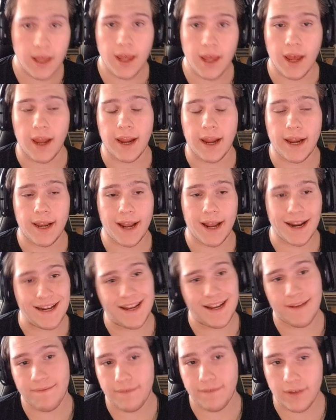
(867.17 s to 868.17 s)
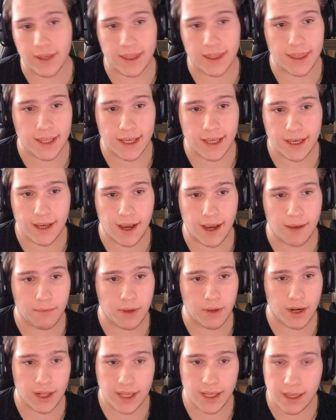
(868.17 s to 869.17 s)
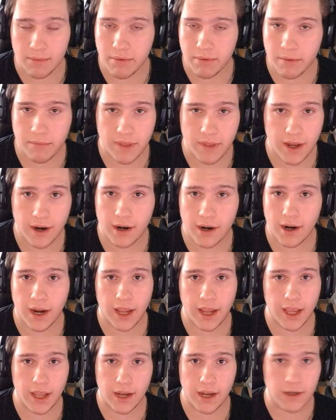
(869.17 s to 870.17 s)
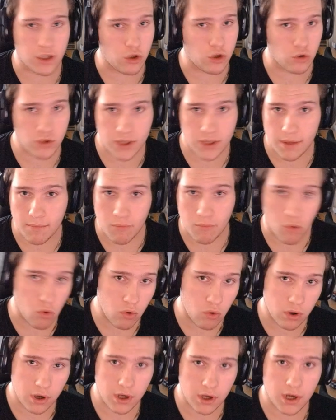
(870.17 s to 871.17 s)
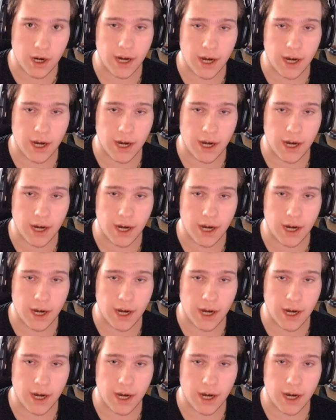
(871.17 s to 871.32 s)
and I definitely think I'm going to keep him there and use him more